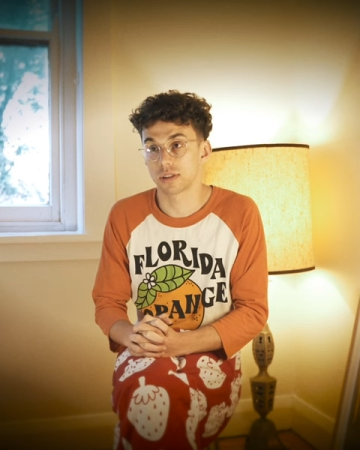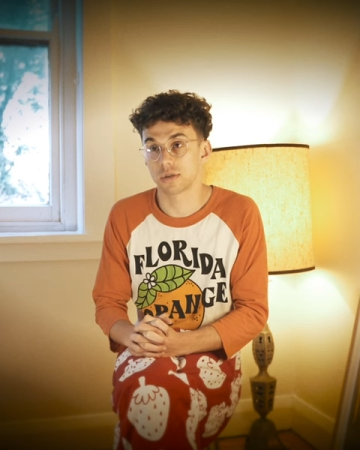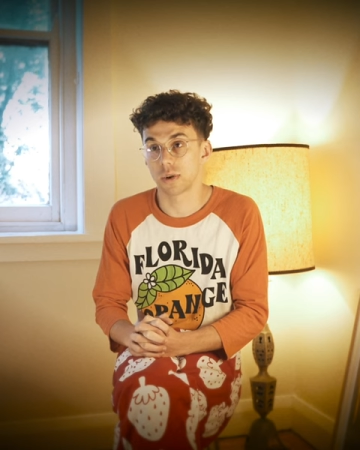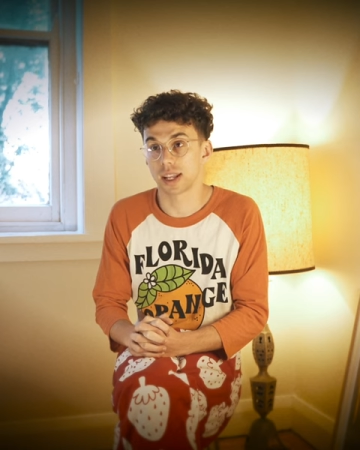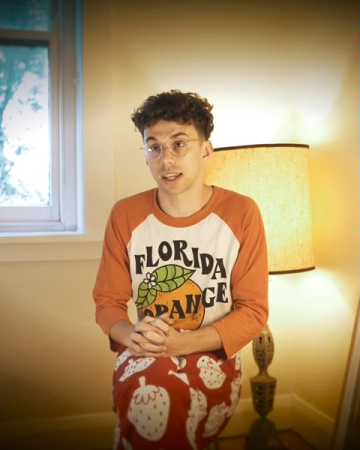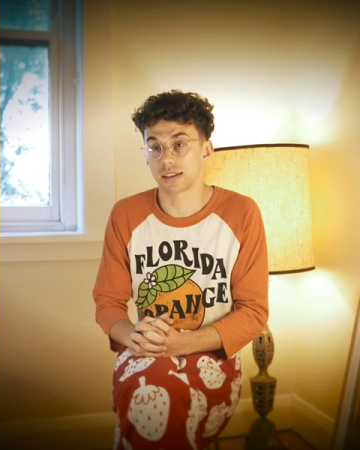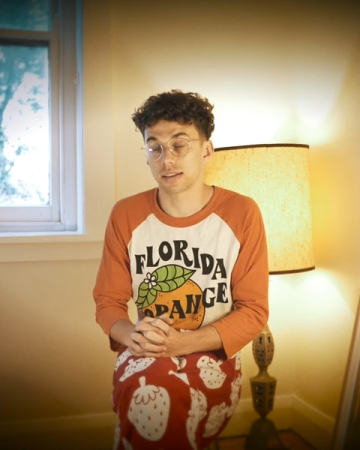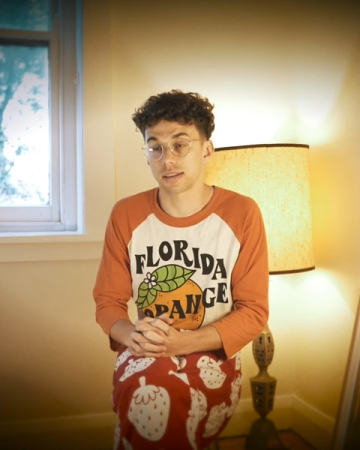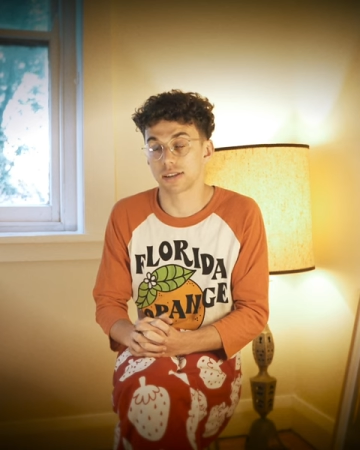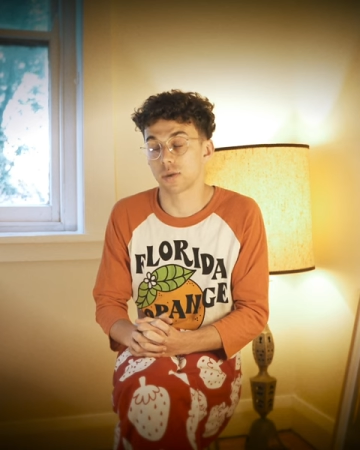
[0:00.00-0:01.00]

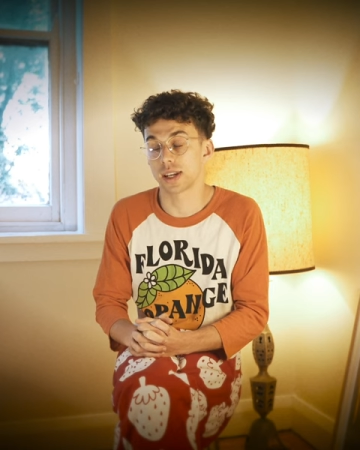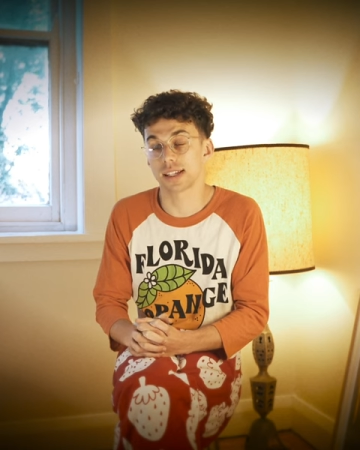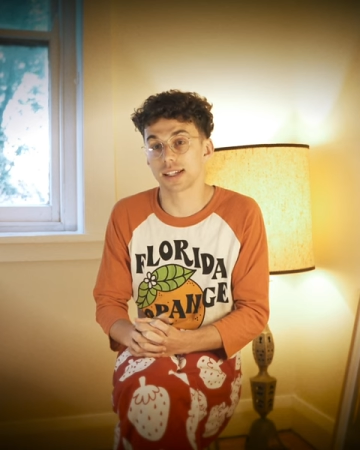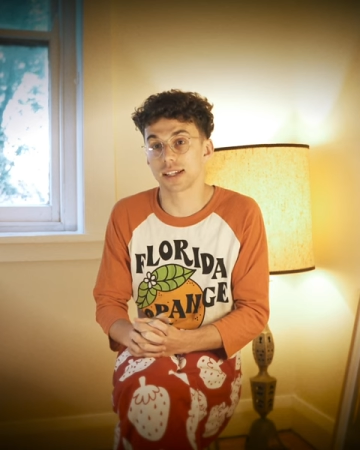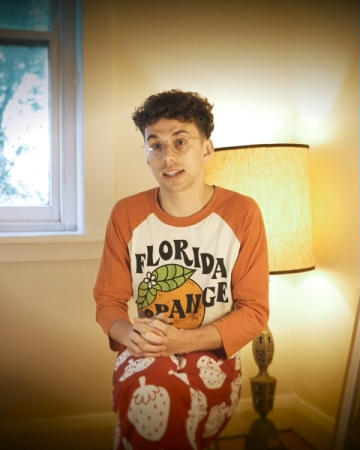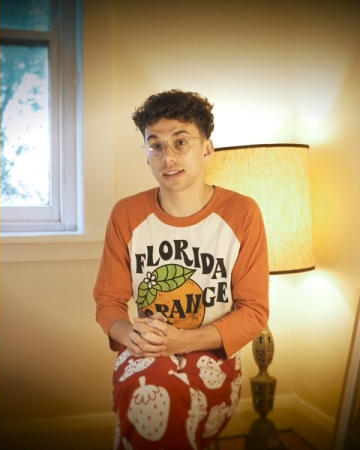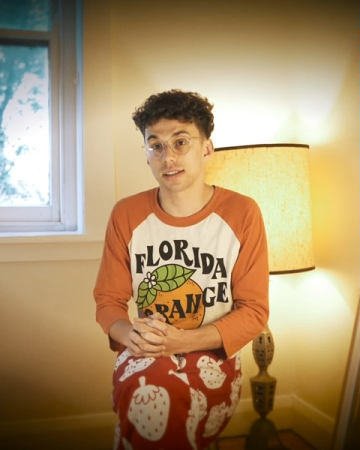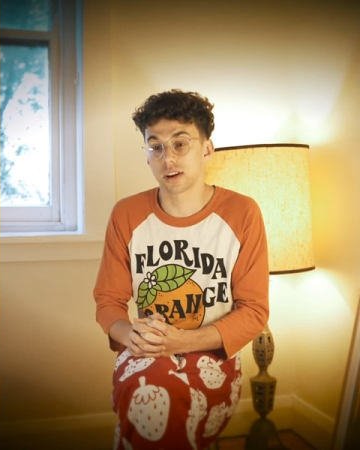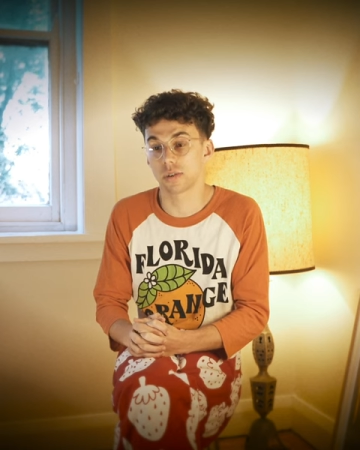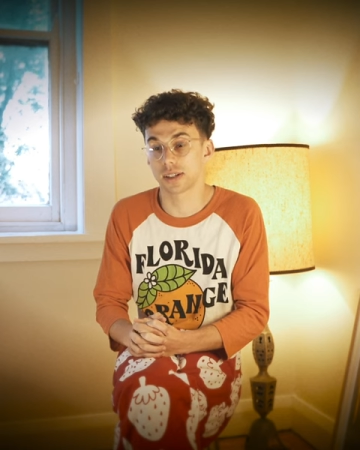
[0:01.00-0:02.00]
26 years,
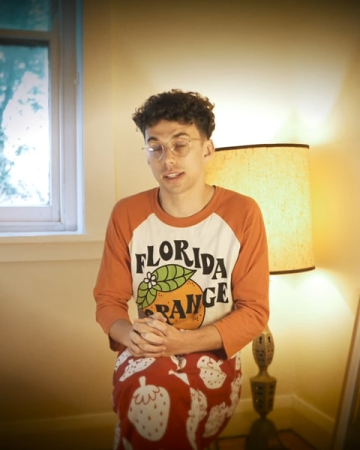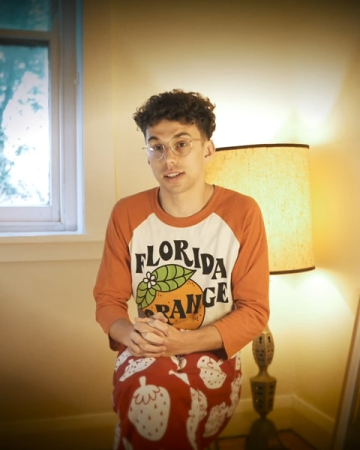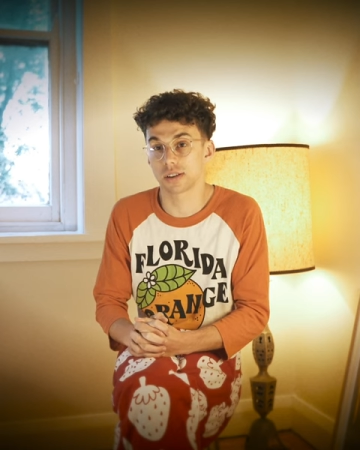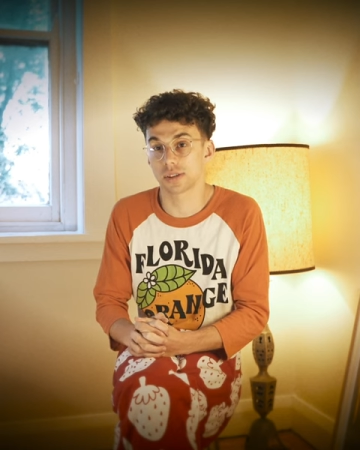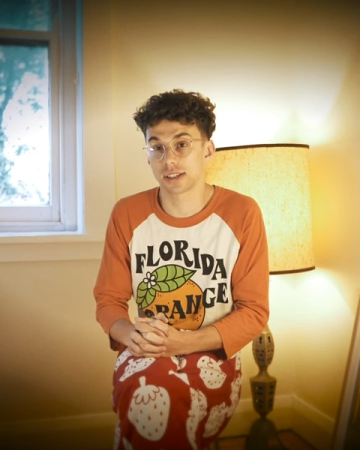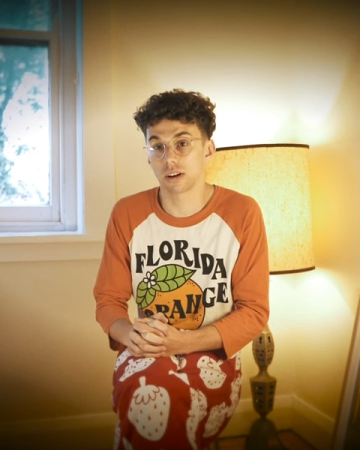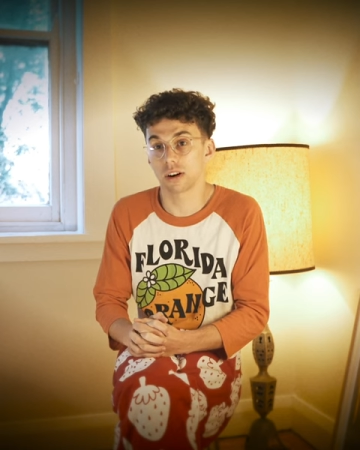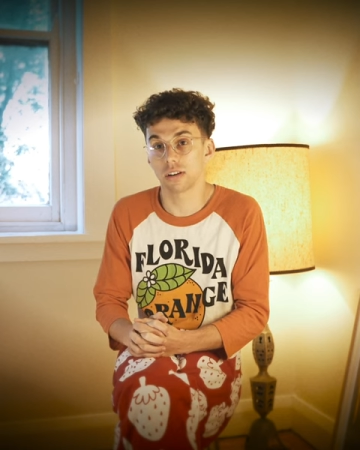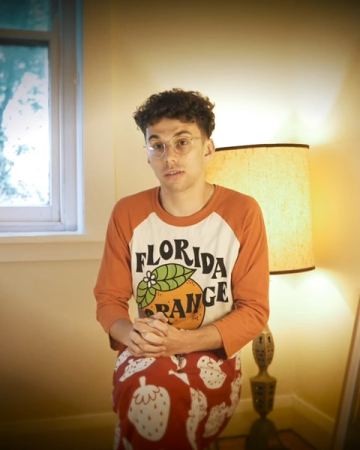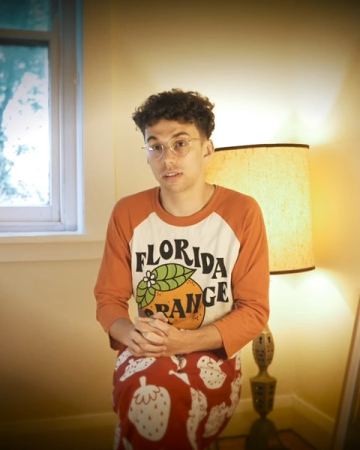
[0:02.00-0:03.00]
so since I was
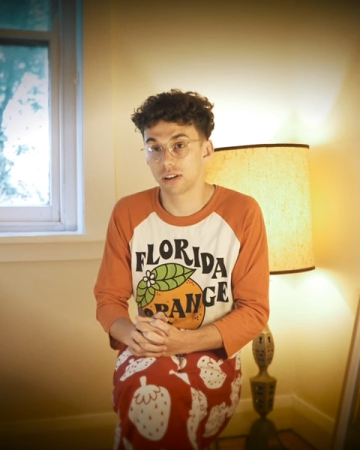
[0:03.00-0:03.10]
0.